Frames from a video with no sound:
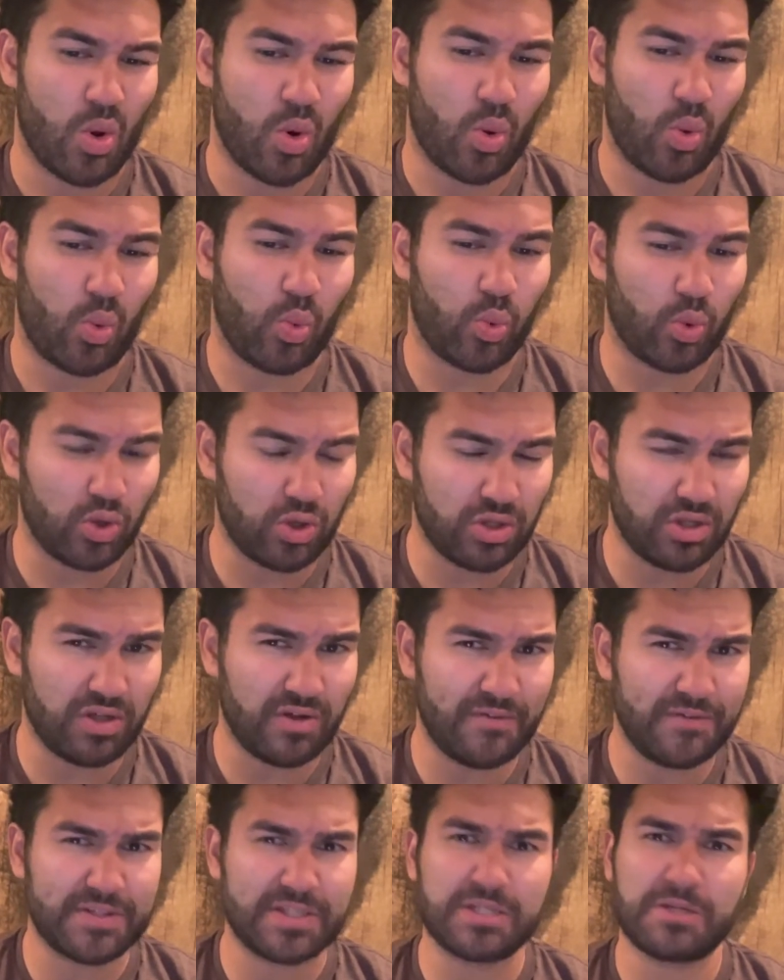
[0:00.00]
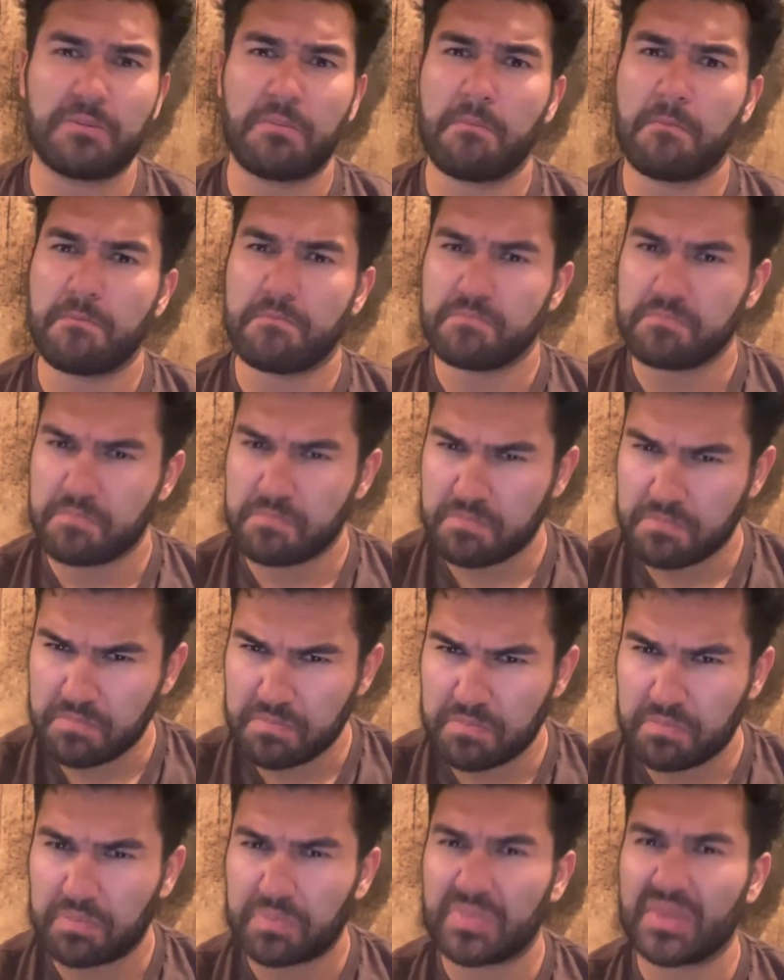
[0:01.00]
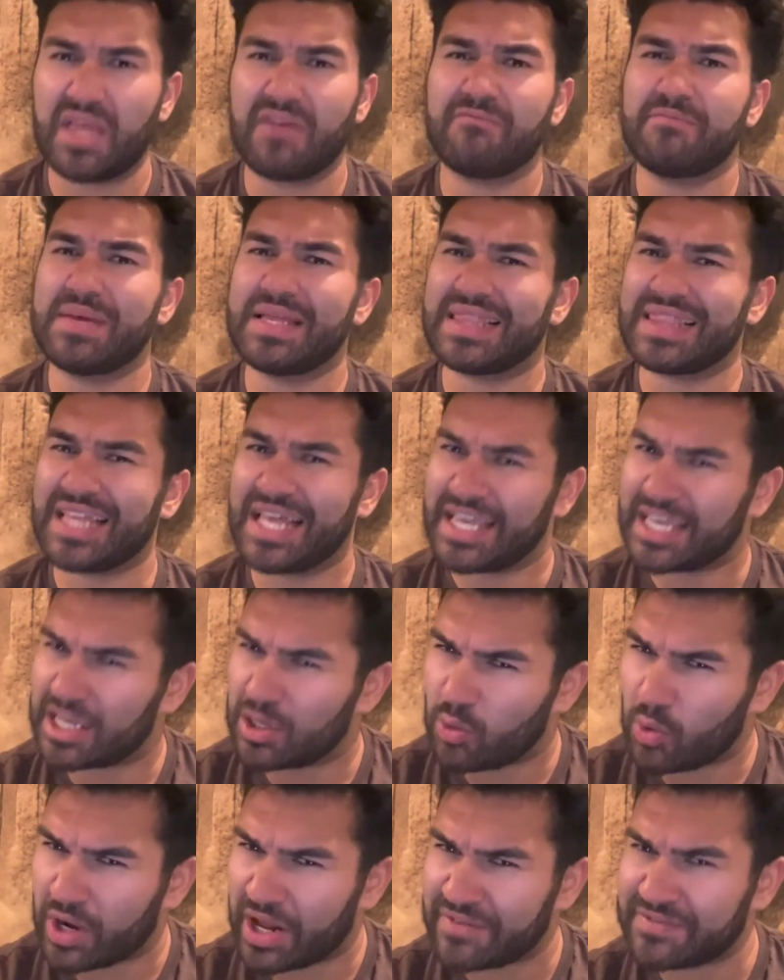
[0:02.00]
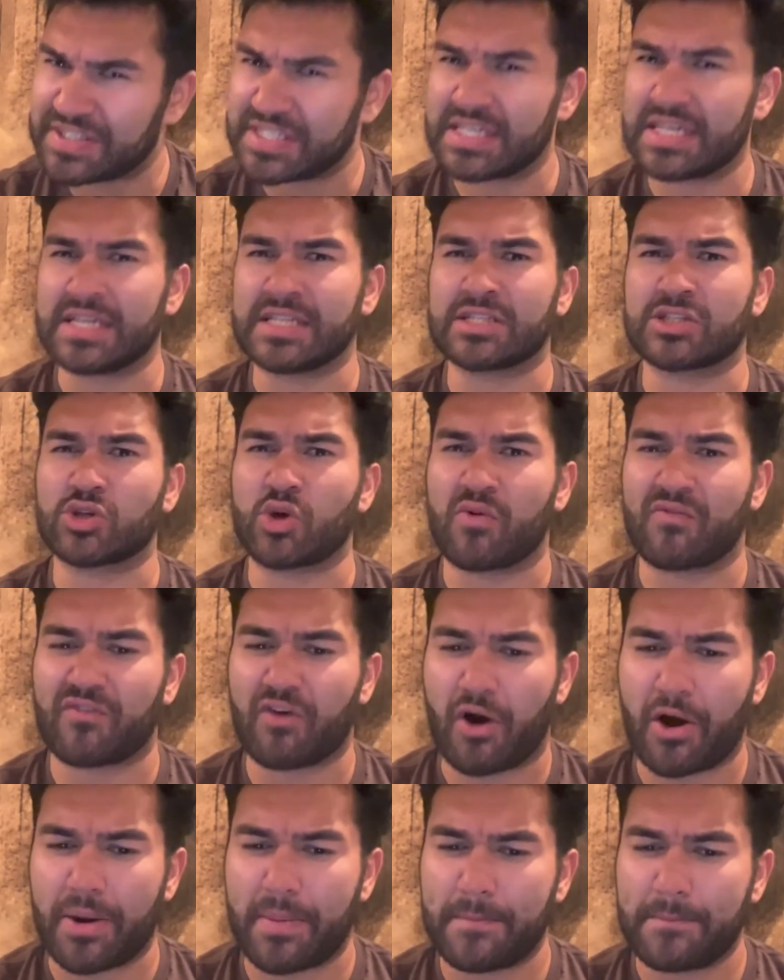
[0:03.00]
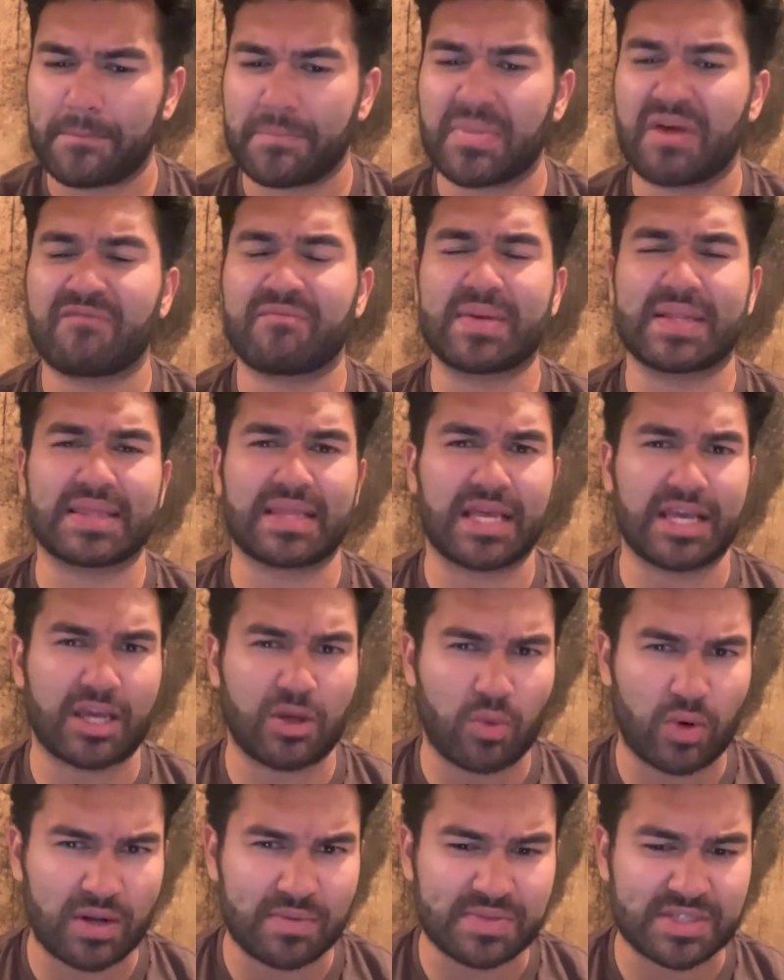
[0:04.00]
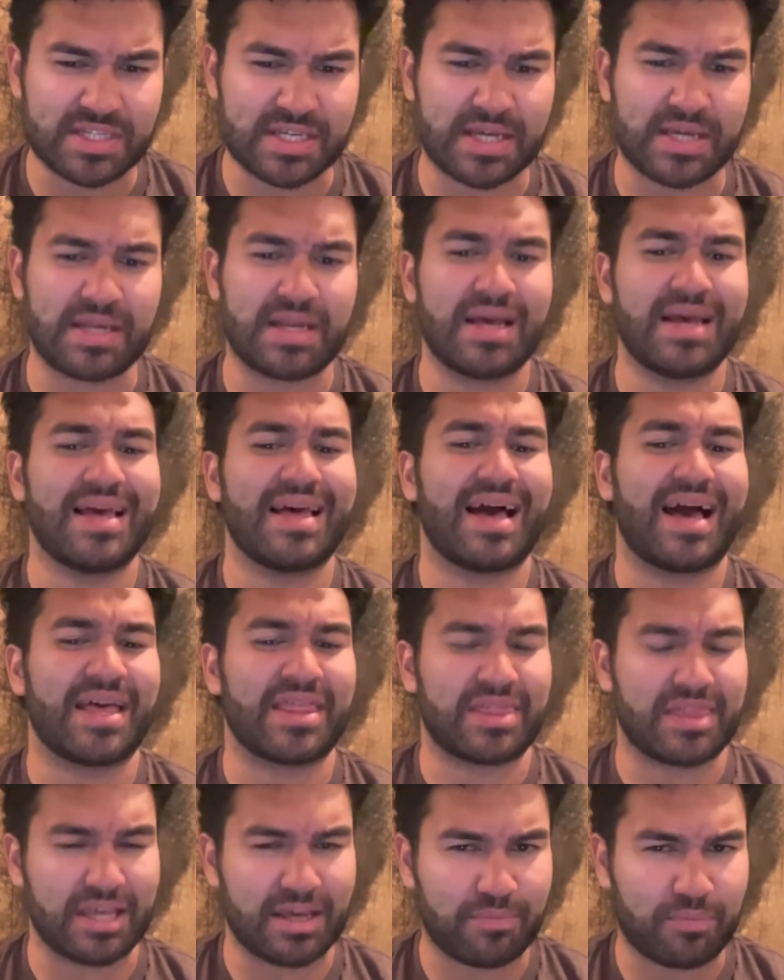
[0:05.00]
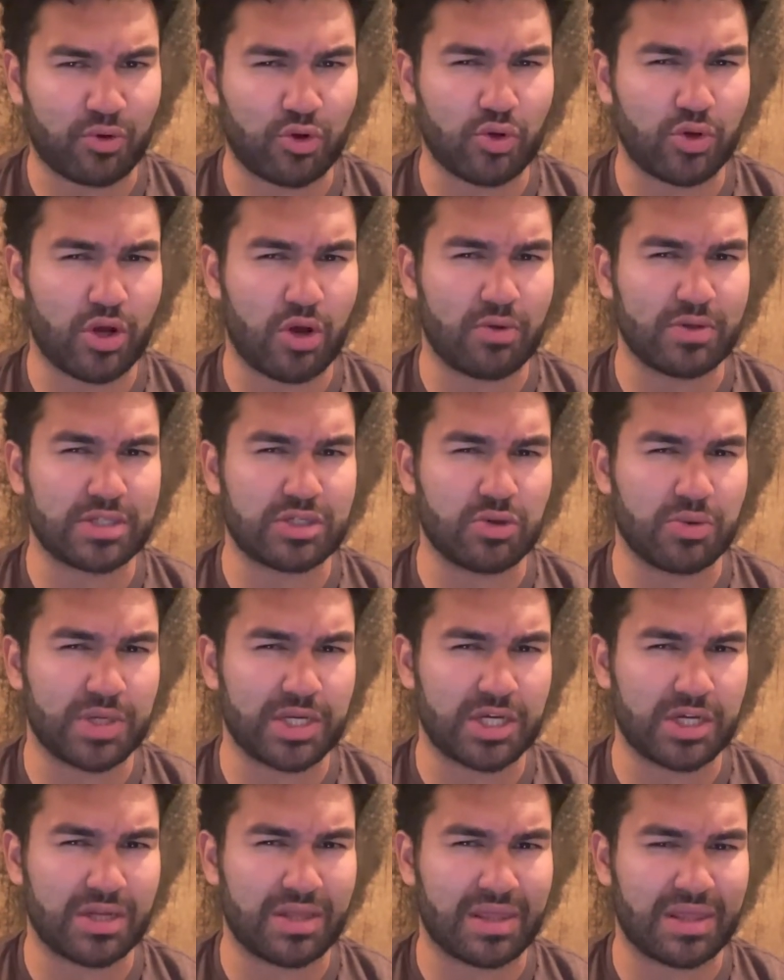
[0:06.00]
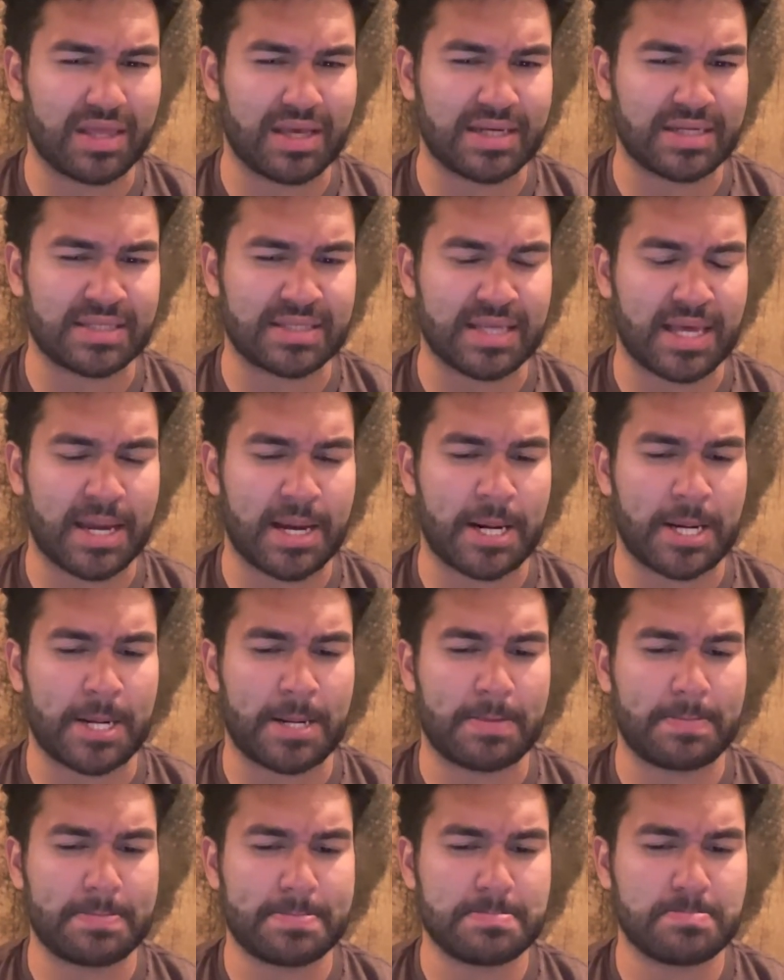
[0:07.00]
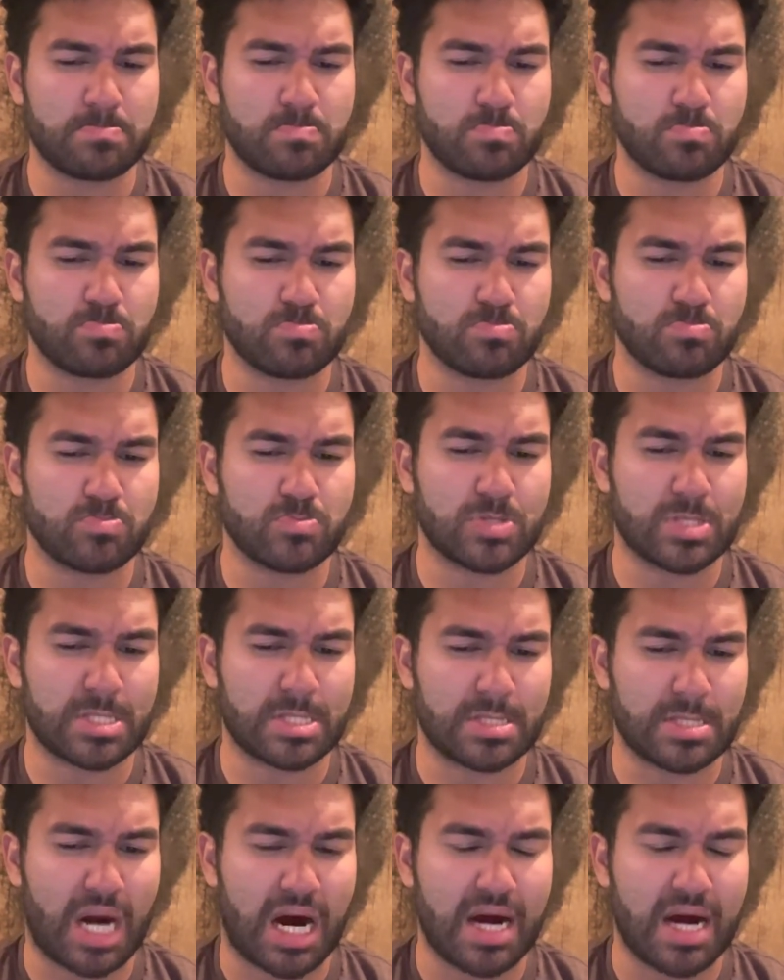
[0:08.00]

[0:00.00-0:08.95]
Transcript: Wolves, I've been liking what I've seen so far. I've been liking what I'm seeing. I think Bruno is doing good things there. I